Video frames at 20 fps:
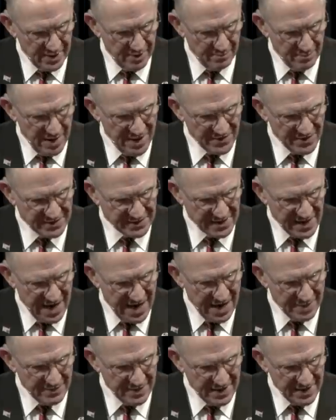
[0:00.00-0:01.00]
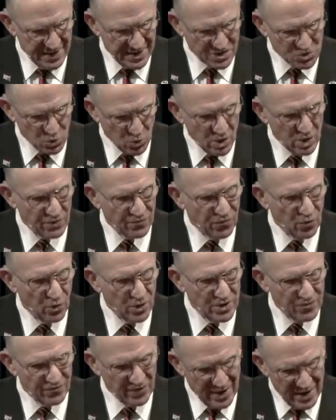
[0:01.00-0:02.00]
By the time he has worked
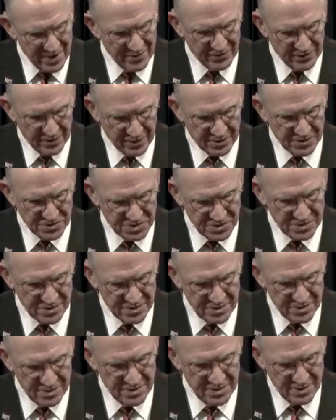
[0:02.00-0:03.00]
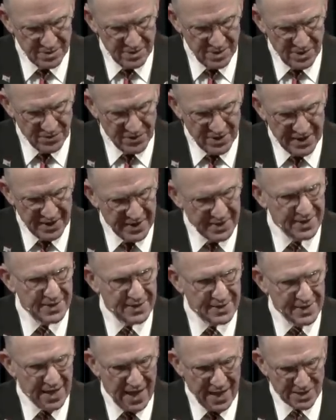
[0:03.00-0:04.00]
45 years, the
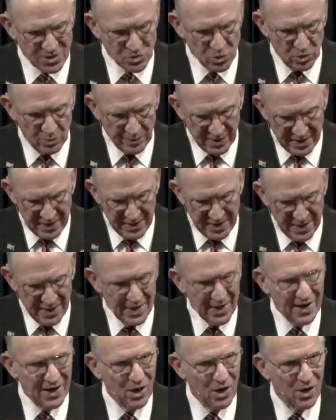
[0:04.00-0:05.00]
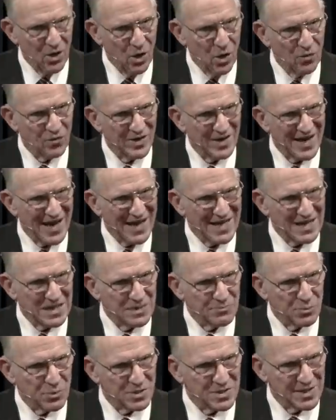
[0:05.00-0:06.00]
hidden tax will be over
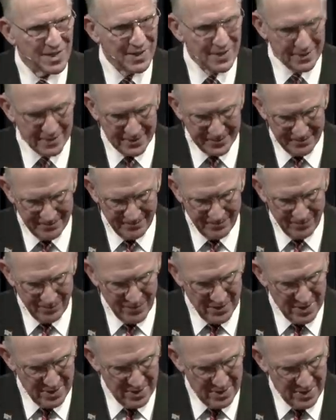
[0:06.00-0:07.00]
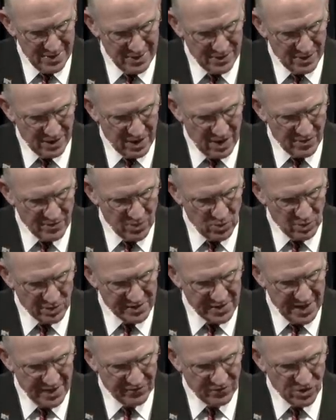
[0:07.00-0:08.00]
90%. The government will
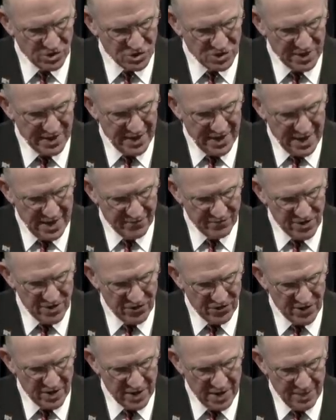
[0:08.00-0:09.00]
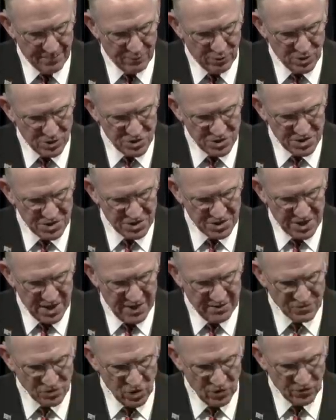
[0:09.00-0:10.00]
take virtually everything a person
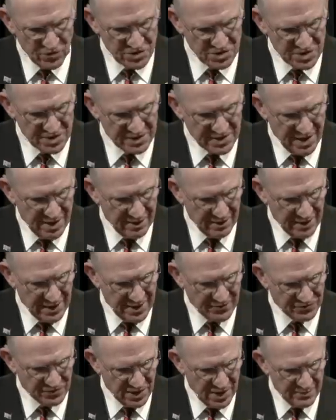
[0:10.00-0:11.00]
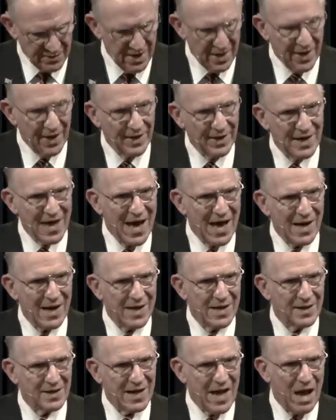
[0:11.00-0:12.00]
saves over his entire lifetime, not
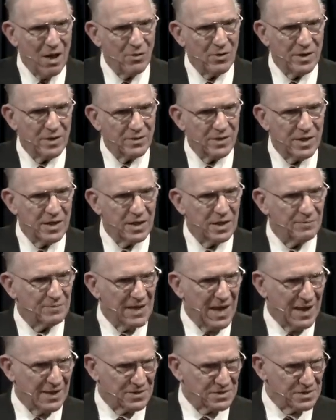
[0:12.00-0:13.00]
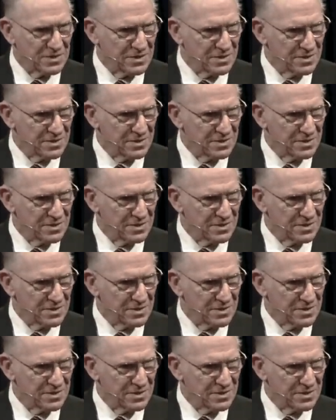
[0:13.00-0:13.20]
counting the income taxes.